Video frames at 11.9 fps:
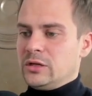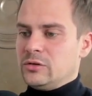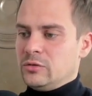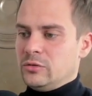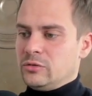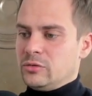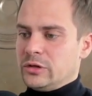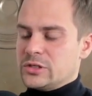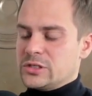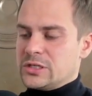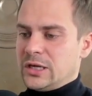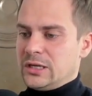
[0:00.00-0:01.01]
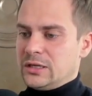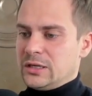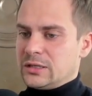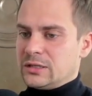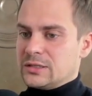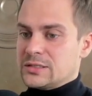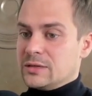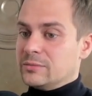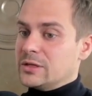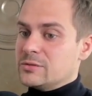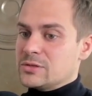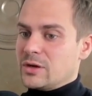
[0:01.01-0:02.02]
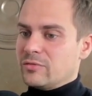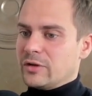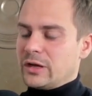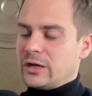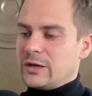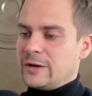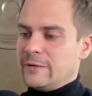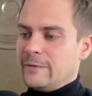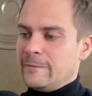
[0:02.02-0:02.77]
to understand that sometimes you have like